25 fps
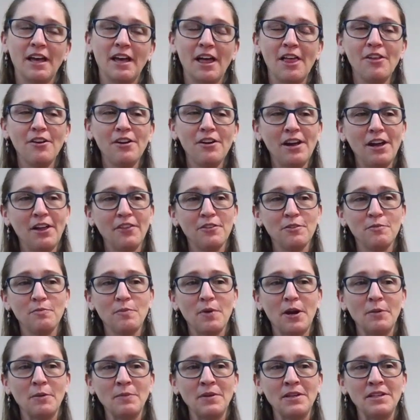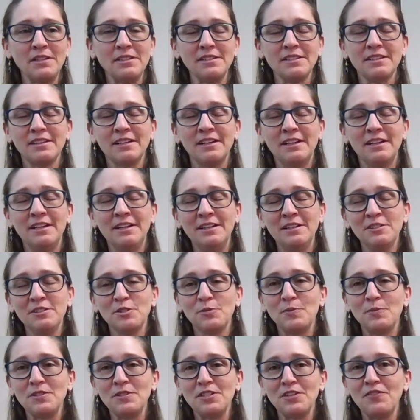other health impairments,
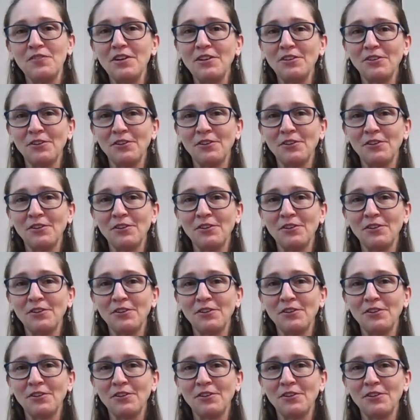specific